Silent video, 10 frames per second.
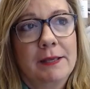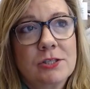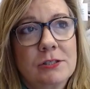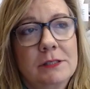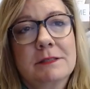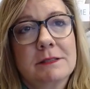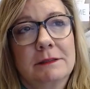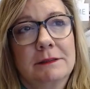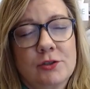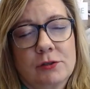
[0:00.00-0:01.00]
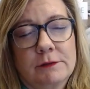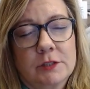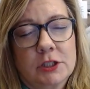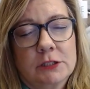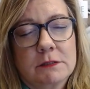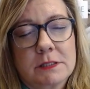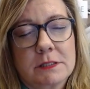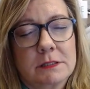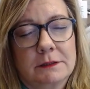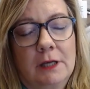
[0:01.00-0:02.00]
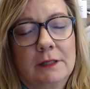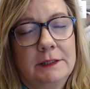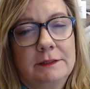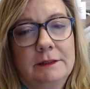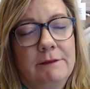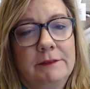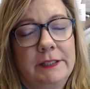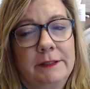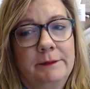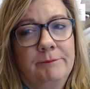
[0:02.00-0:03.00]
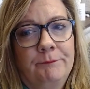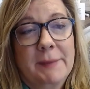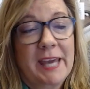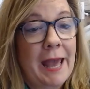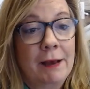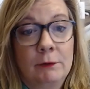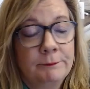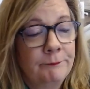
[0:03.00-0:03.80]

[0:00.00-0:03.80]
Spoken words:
Patient, introvert, chocolate loving gal.